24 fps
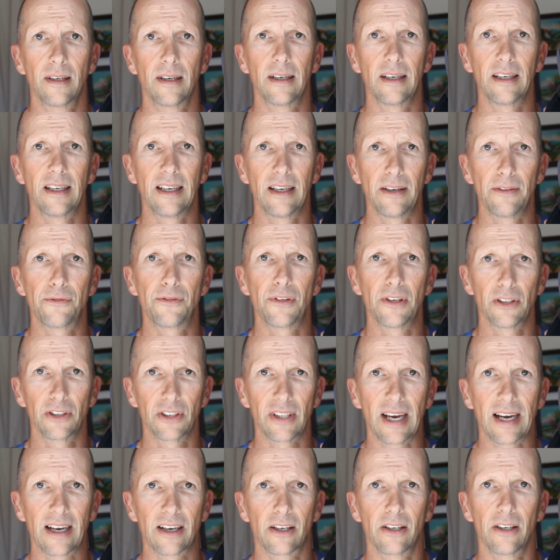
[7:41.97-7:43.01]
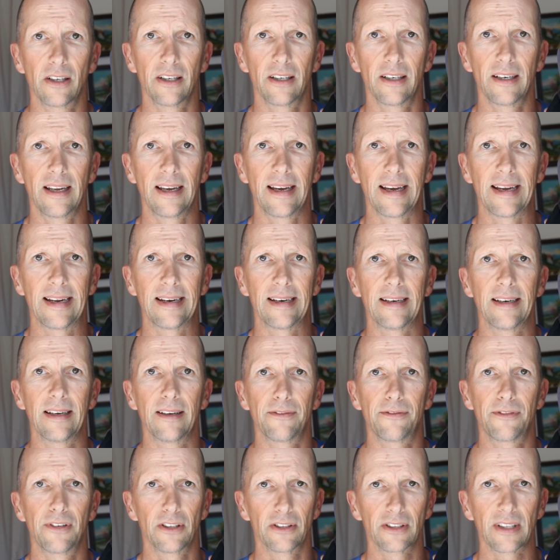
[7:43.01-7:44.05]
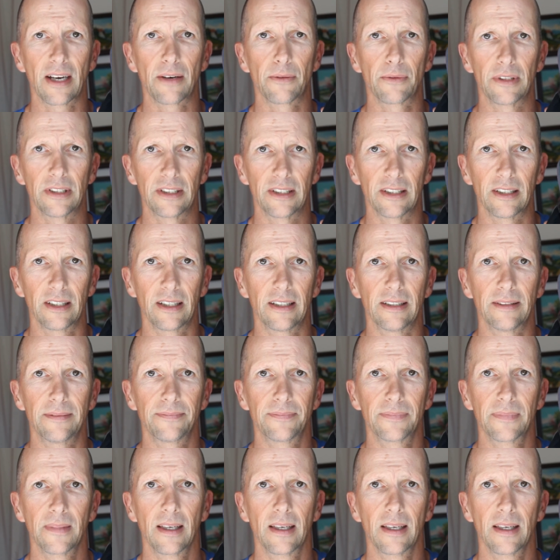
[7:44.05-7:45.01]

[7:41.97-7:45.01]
It feels that good, and it feels that resilient,